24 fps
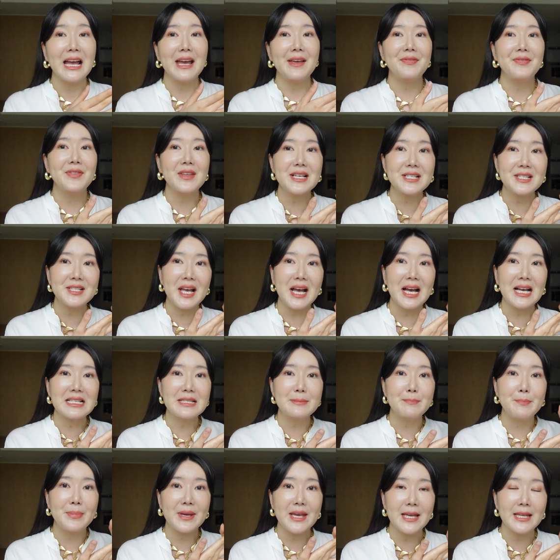and this
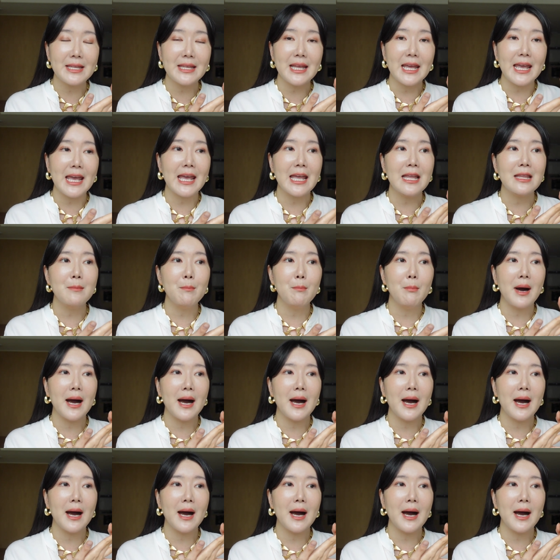has been in